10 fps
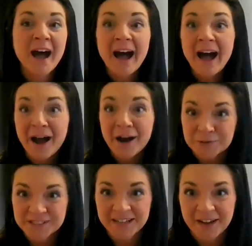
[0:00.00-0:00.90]

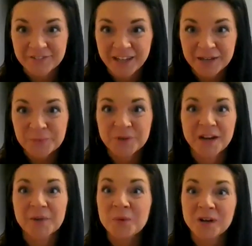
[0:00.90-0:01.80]
how to navigate
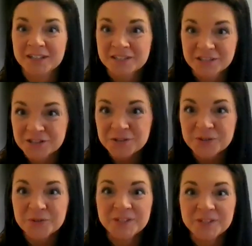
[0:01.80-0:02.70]
what I wanted to
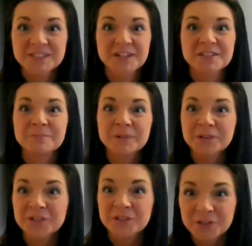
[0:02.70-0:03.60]
do and start to
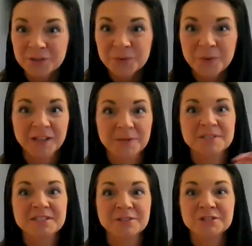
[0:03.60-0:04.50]
build the new while I
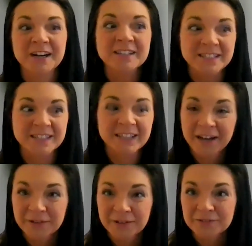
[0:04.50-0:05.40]
was still trying to get
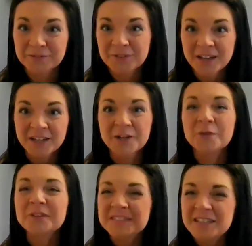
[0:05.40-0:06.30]
out of,
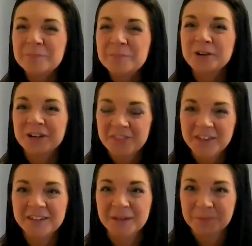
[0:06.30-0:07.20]
this temporary
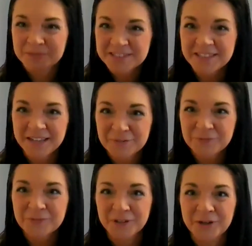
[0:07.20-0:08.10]
thing that was safe.
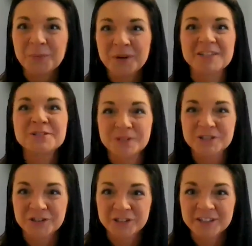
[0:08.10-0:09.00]
When I
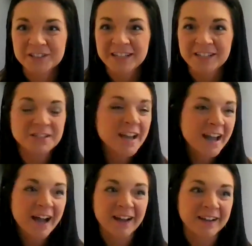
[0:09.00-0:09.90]
switched careers,
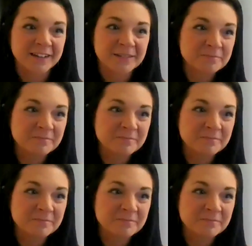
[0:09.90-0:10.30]
I